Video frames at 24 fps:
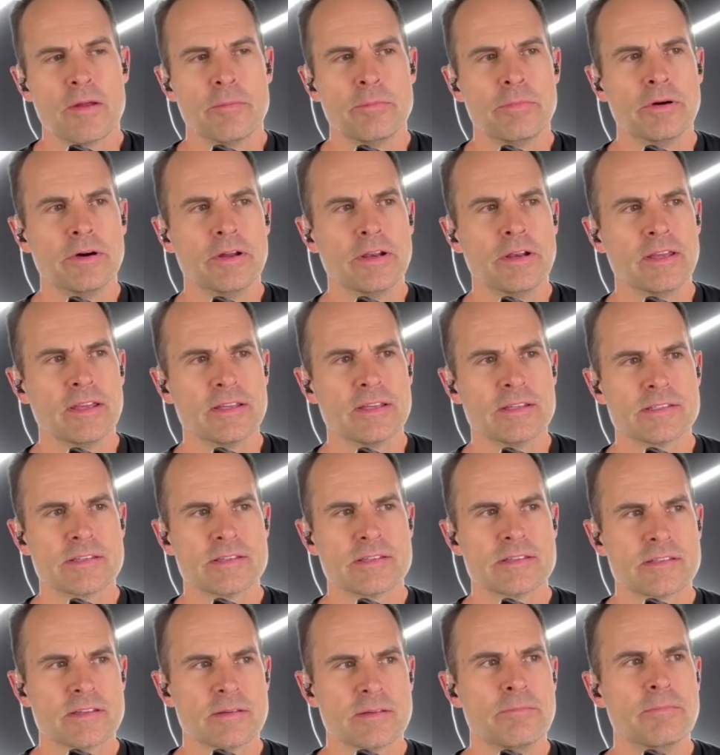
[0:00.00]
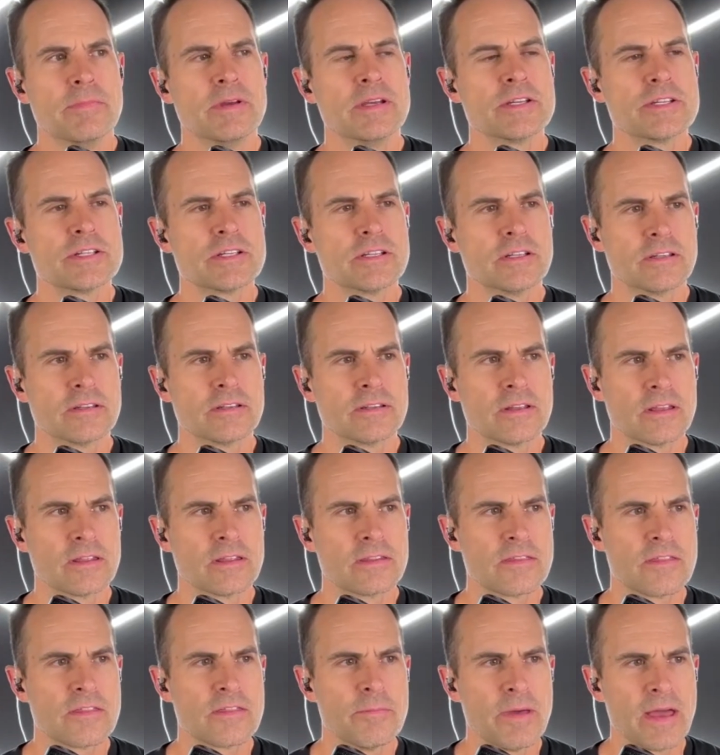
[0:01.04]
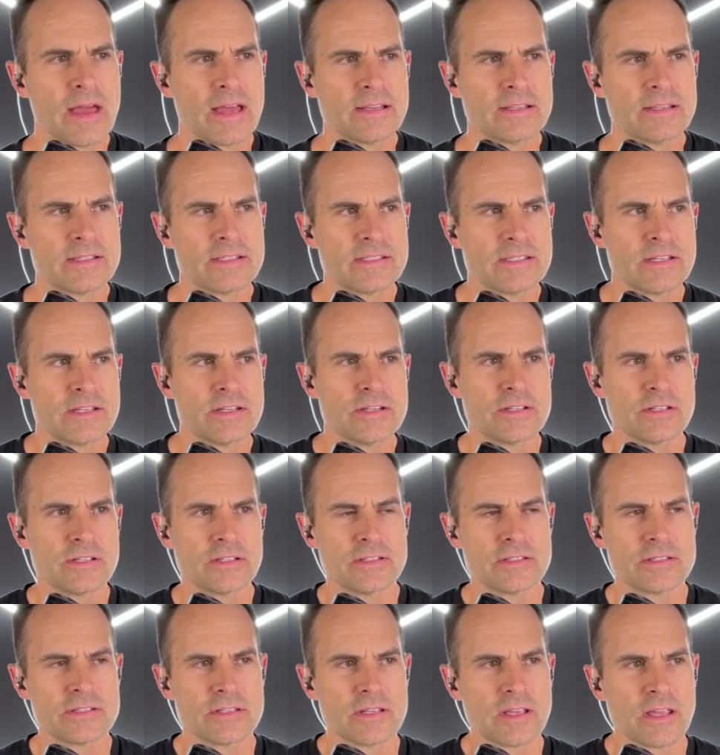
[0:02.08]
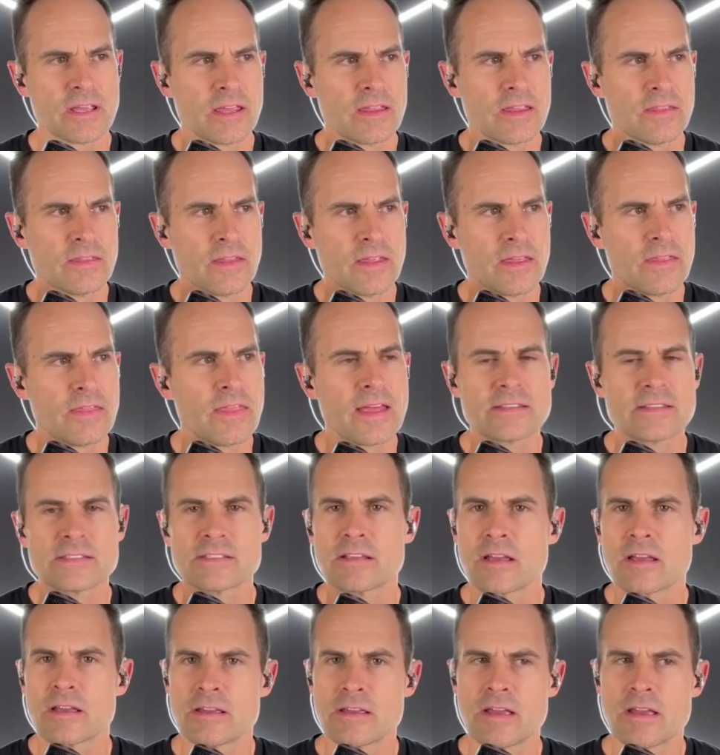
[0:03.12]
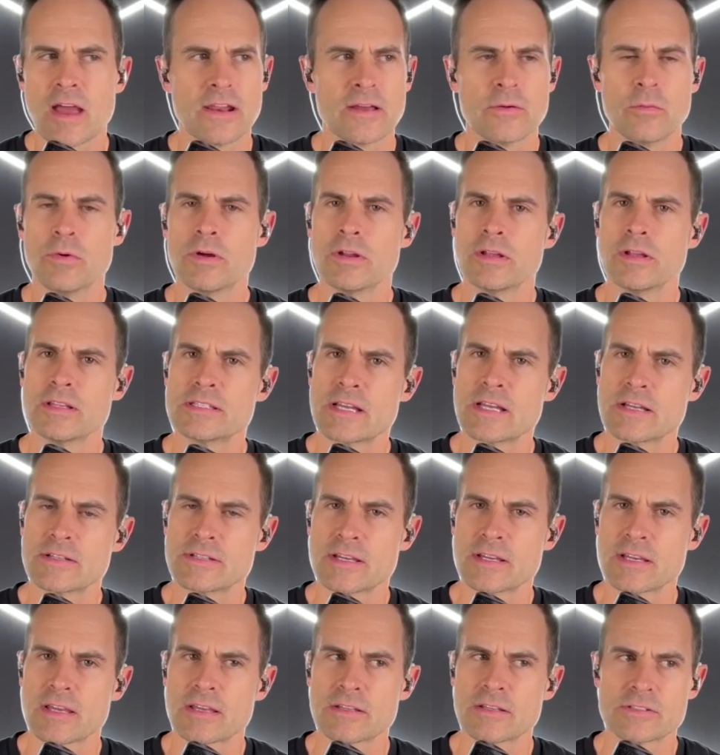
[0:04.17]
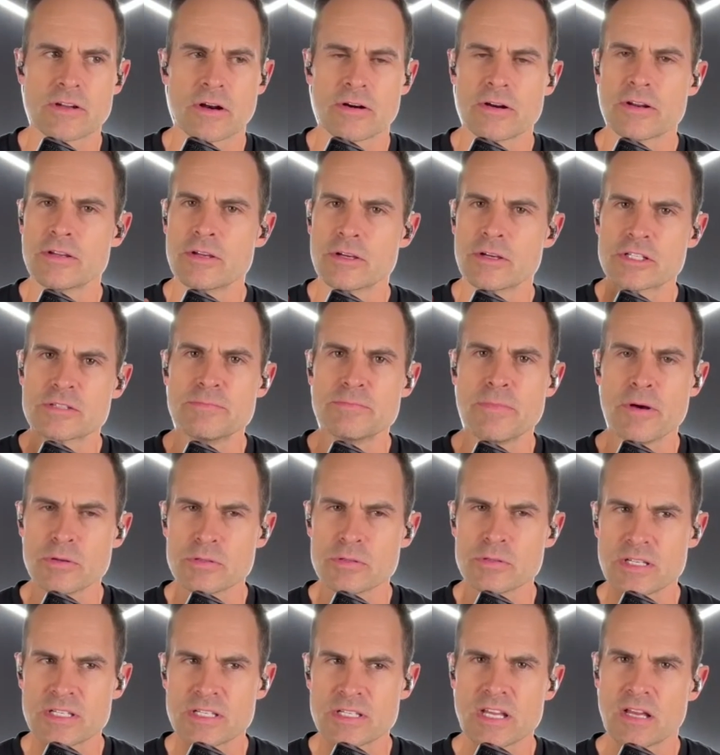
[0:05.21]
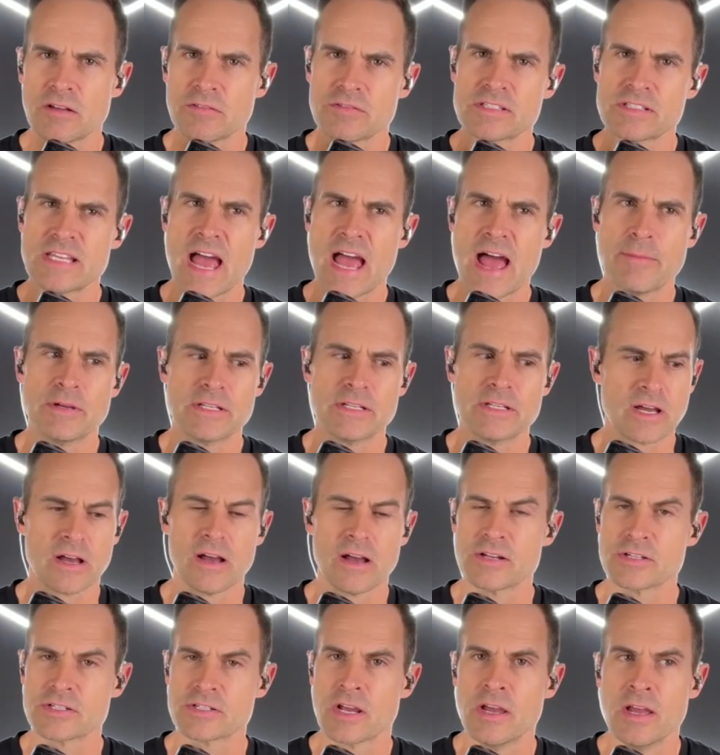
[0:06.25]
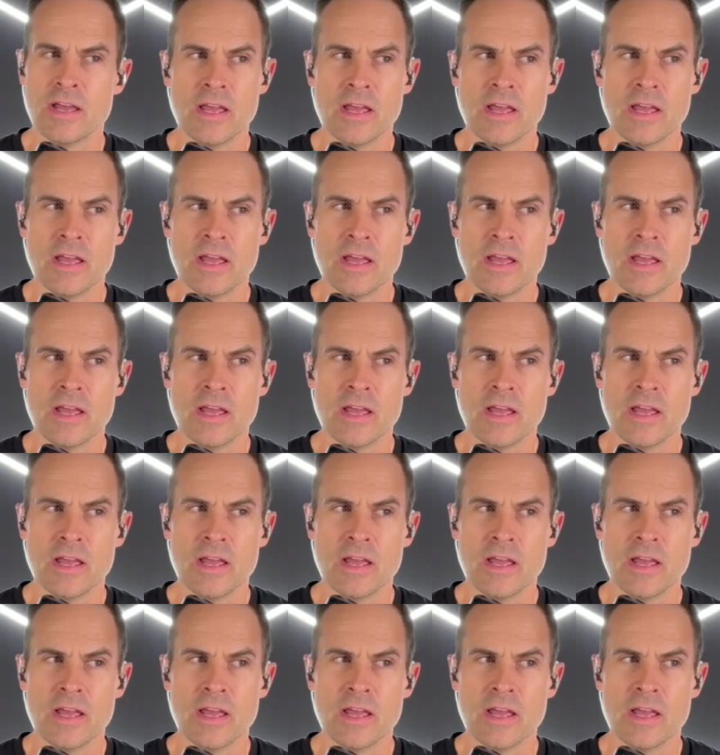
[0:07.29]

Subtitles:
to put it is submission to the bad decisions. And that's kind of what it sounds like it started to expose the self-sabotage.